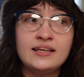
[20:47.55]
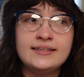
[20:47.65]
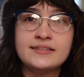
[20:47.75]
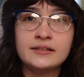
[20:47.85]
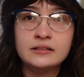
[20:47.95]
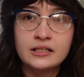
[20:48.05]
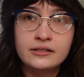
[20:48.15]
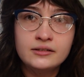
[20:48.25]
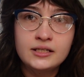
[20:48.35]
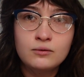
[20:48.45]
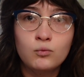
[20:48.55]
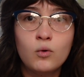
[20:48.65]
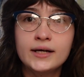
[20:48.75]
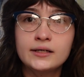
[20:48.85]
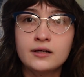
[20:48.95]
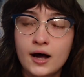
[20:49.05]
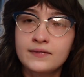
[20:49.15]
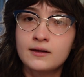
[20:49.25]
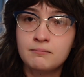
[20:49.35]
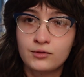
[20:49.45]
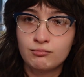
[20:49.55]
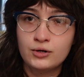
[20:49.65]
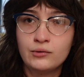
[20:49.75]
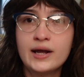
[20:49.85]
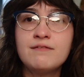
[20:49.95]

is literally what got them through.